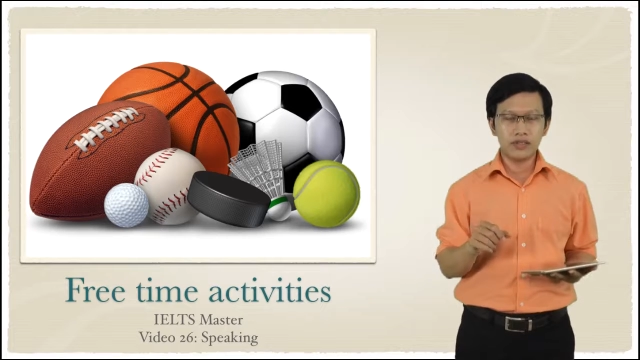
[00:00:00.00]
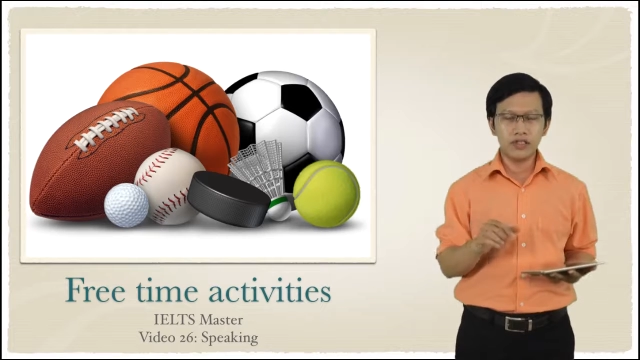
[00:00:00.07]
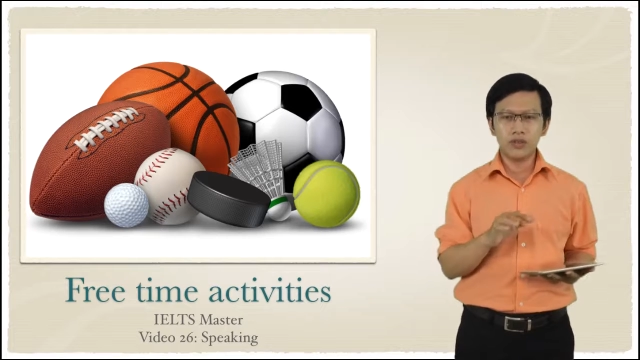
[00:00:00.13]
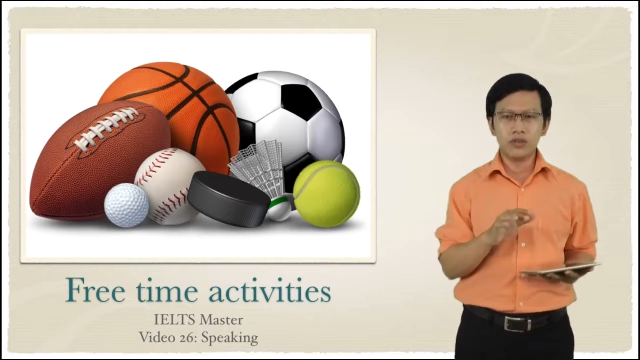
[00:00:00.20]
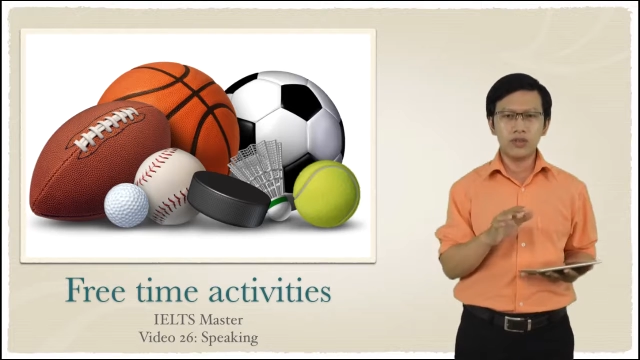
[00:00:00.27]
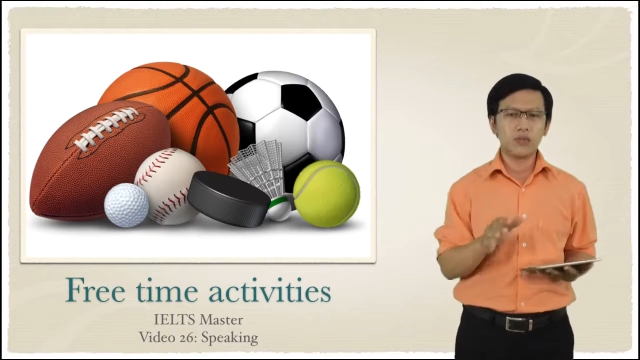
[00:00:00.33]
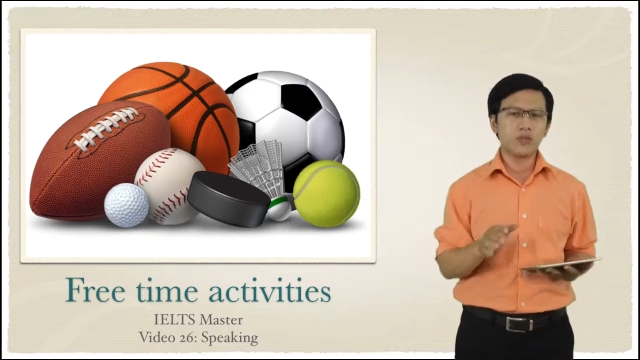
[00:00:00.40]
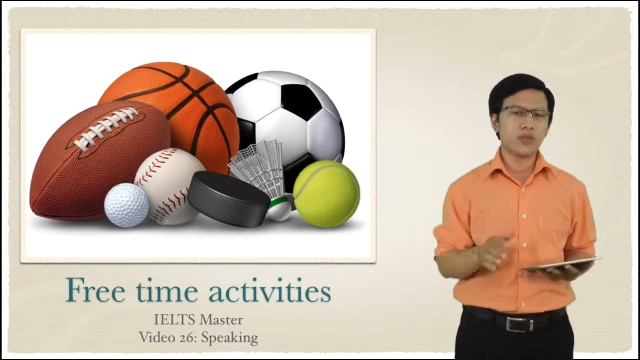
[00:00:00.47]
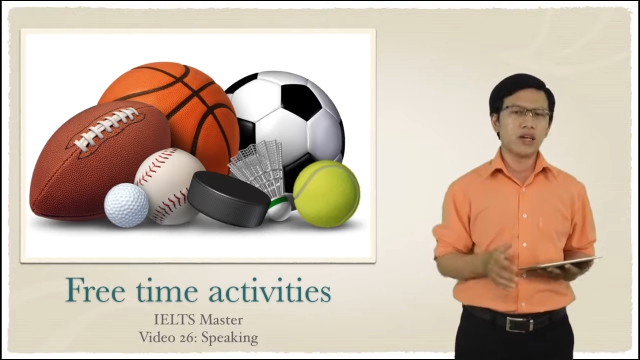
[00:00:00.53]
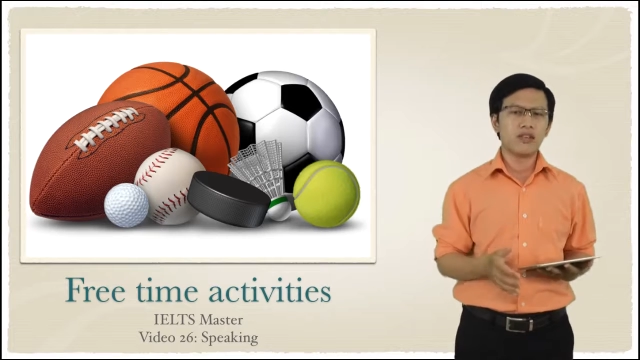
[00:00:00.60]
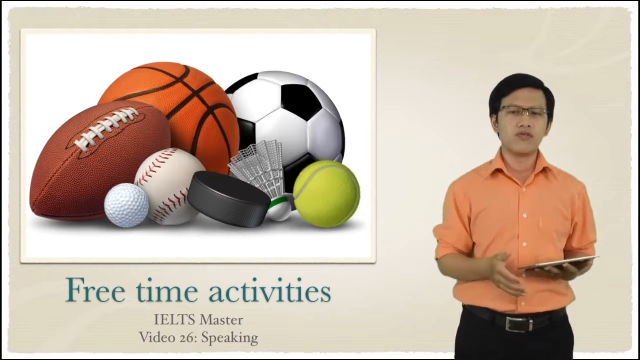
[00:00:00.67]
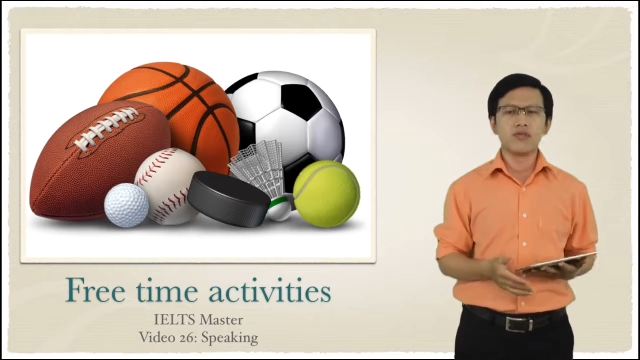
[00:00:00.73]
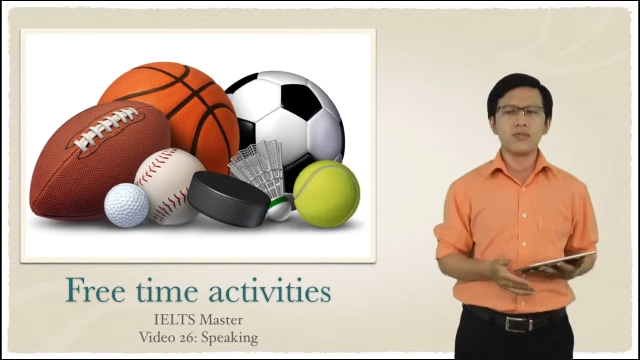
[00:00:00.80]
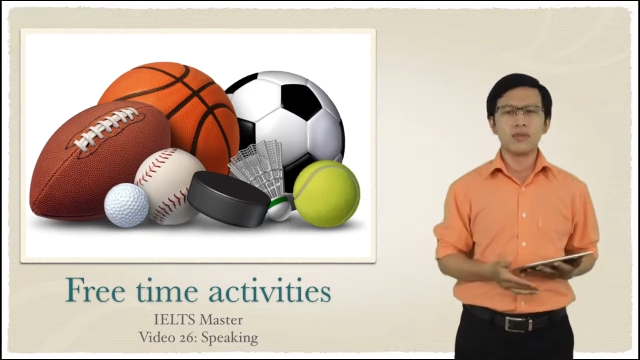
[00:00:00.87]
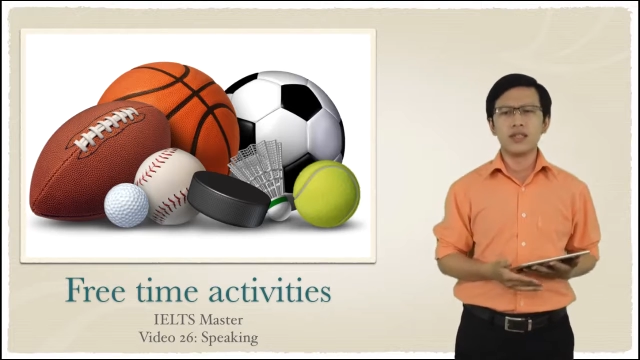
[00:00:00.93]
dealing with
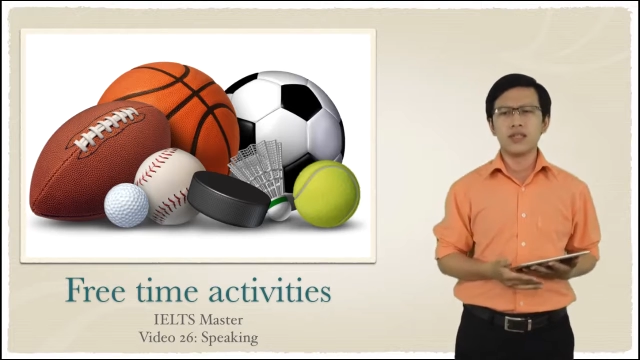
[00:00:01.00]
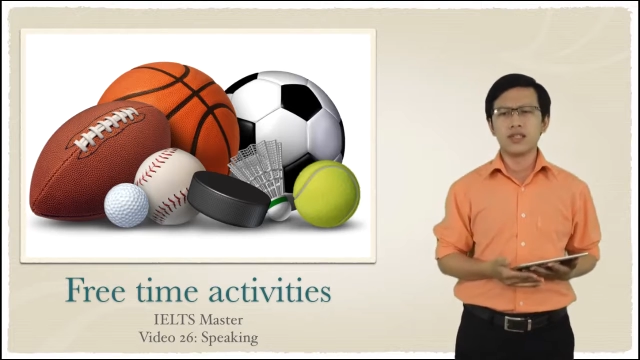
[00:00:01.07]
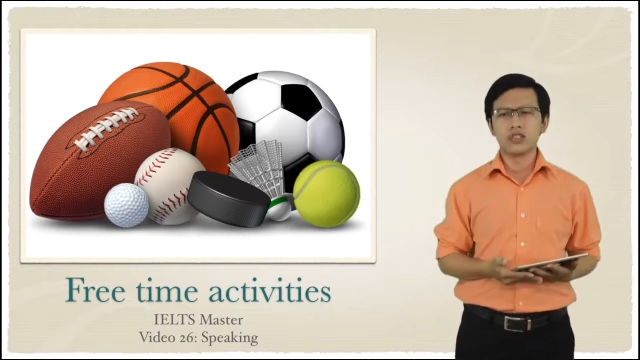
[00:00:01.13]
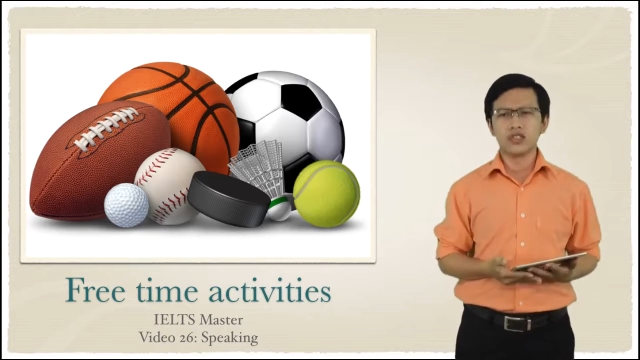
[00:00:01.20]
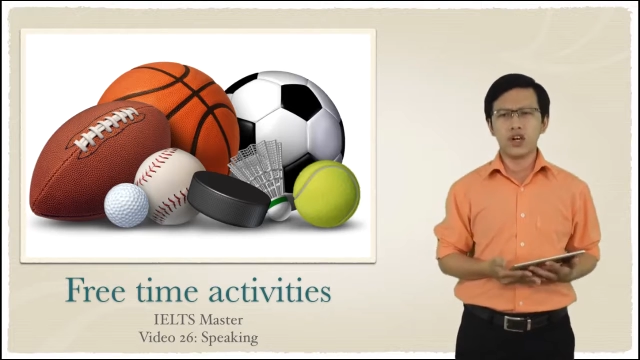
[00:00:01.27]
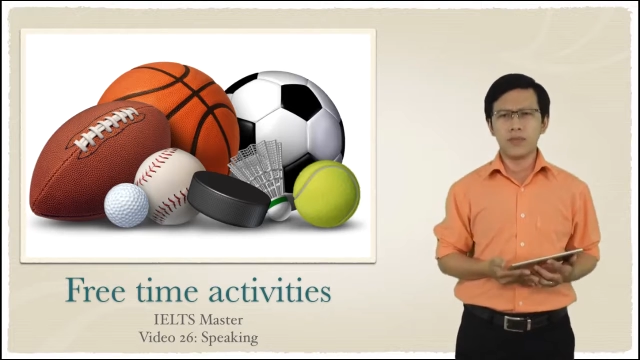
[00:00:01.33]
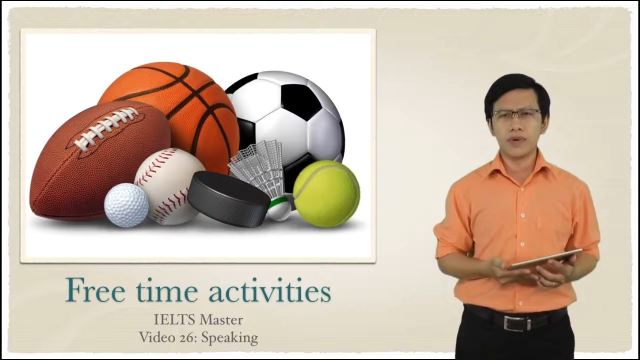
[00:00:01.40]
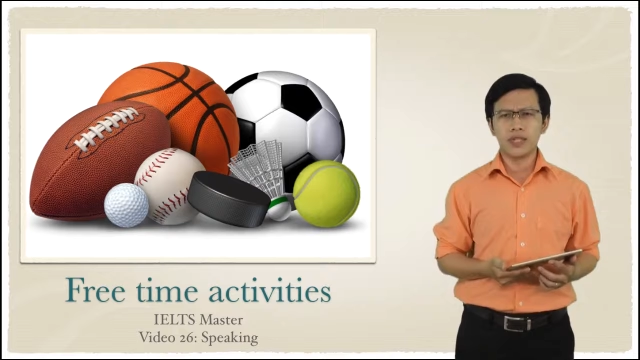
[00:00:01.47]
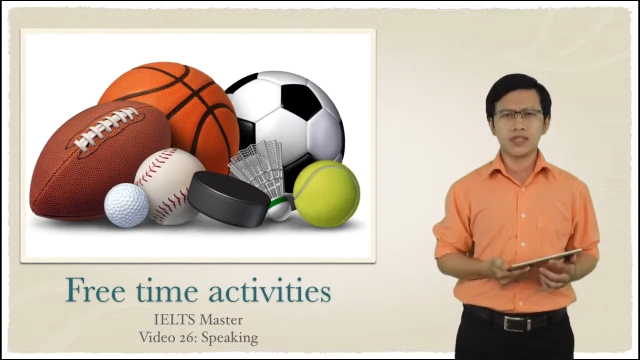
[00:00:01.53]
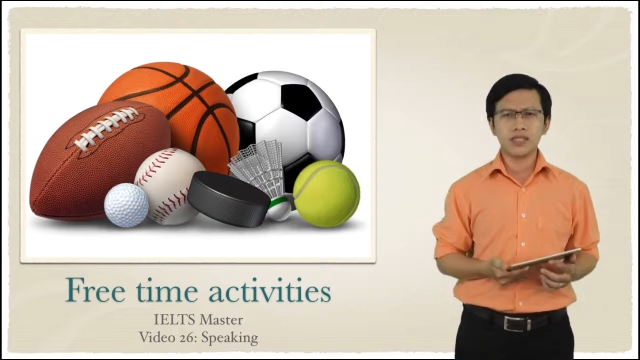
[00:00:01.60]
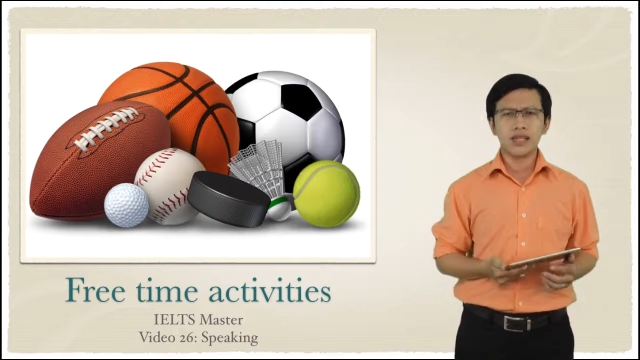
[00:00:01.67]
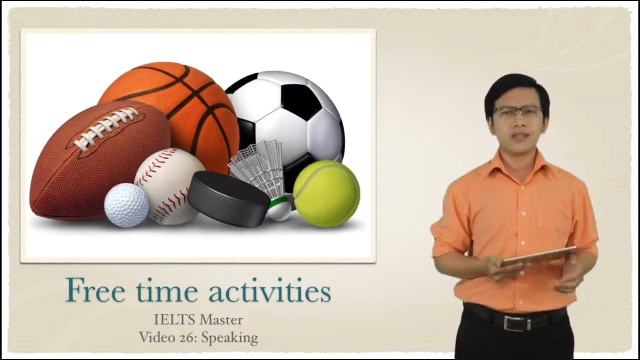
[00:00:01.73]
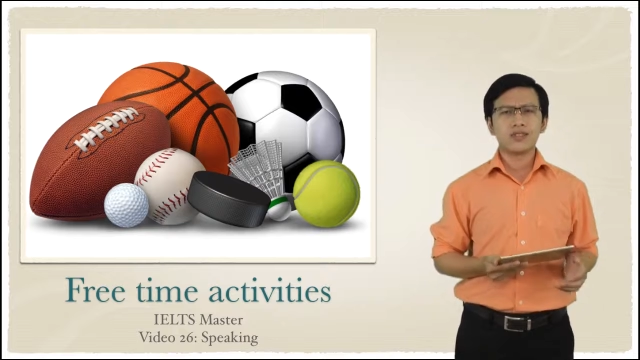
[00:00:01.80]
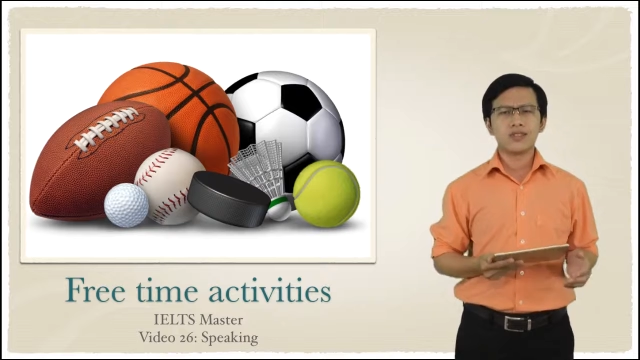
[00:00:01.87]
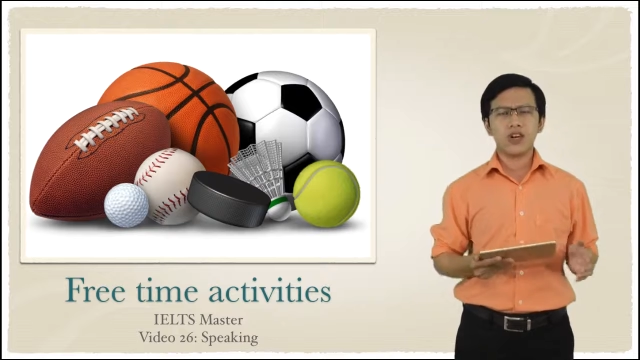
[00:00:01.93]
unfamiliar topics,